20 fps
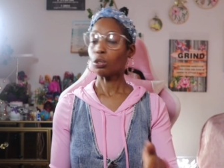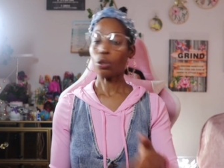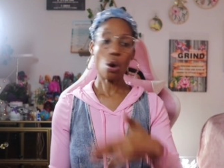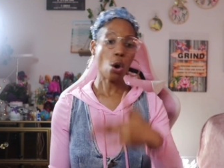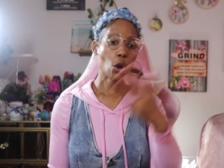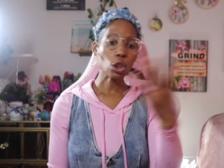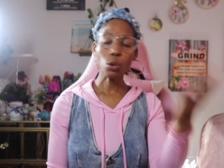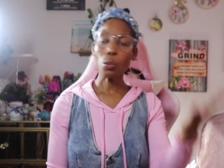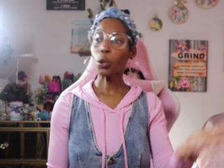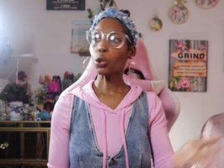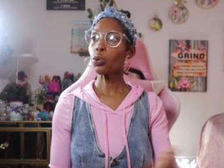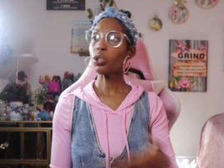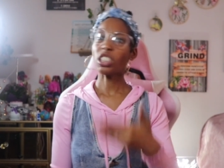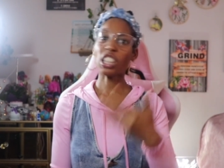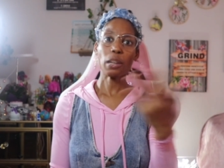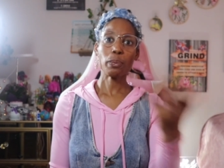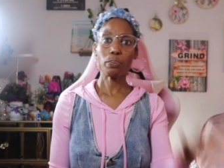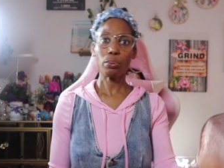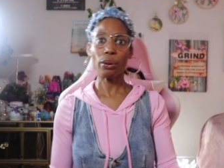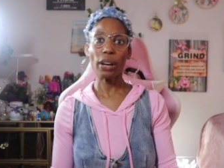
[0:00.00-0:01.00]
all you want to do is
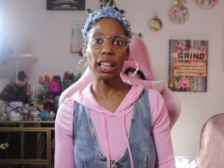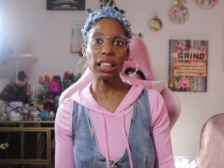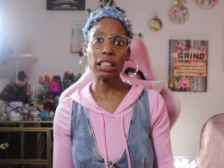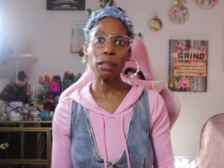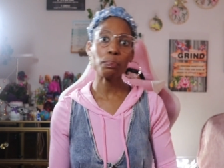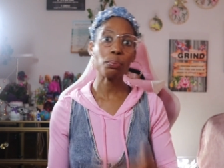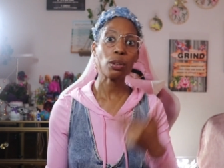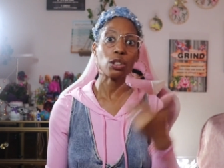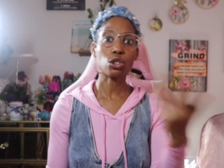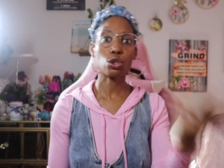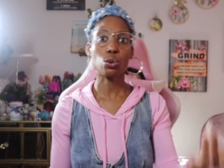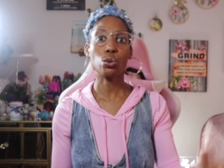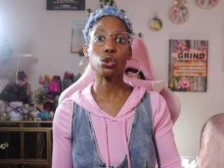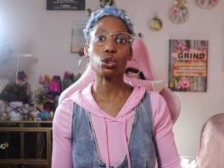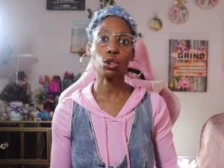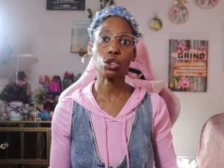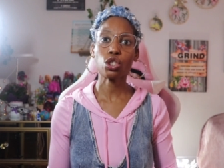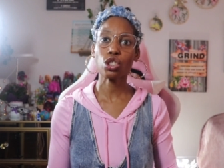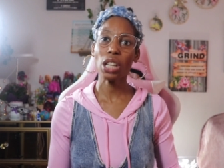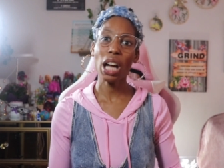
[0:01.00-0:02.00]
get pregnant, put dudes
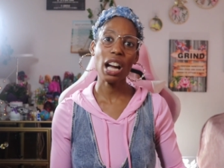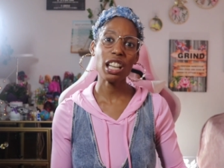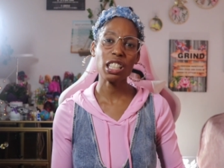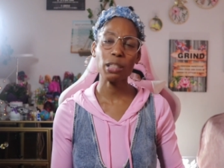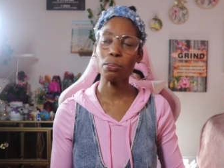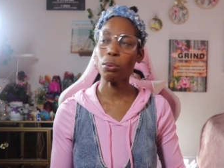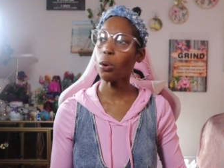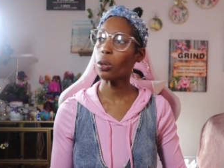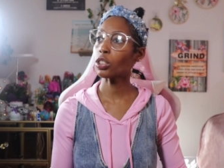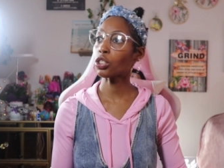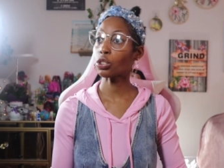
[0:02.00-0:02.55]
on child support.